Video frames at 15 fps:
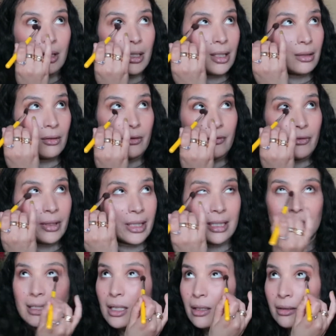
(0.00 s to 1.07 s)
And I don't
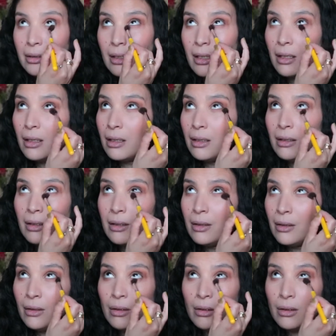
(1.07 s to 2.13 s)
forget the under
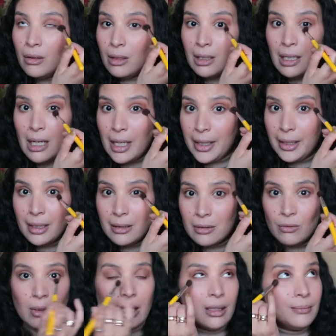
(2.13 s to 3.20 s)
line
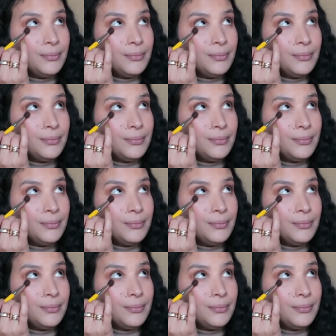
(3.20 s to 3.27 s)
as well.